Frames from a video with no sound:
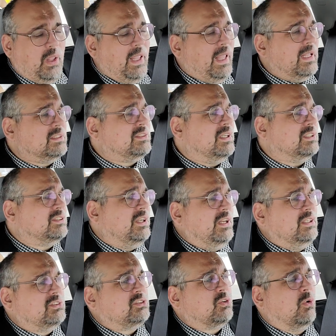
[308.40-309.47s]
is this an
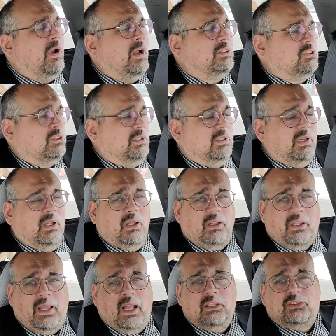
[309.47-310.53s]
insurrection
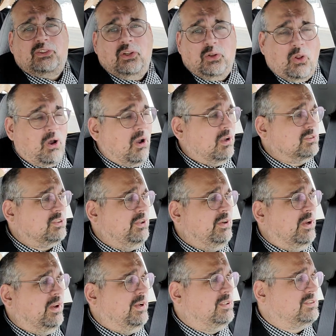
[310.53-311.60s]
against the laws of the
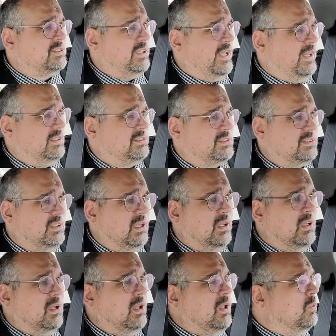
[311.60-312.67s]
United States?
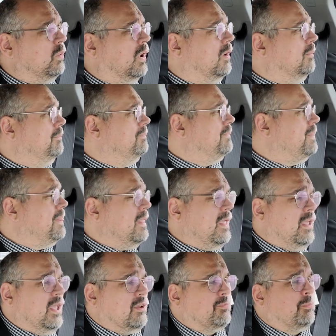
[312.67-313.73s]
Well,
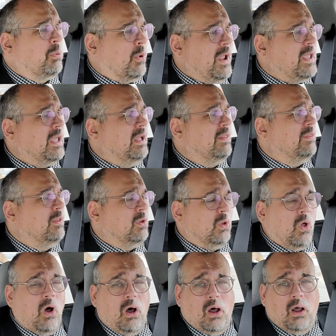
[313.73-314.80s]
if breaking the
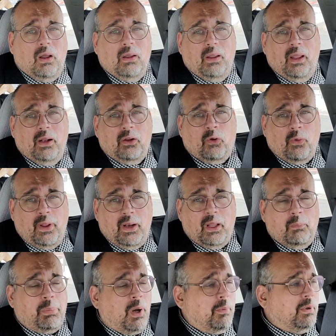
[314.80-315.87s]
law and creating
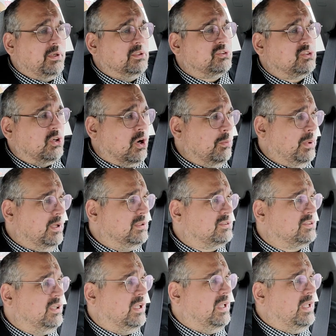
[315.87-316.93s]
a public
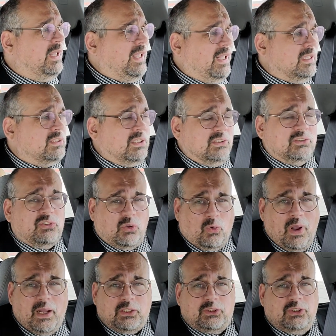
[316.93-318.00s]
disturbance is
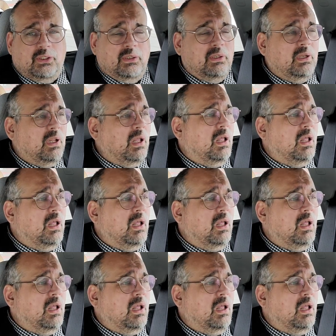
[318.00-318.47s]
insurrection,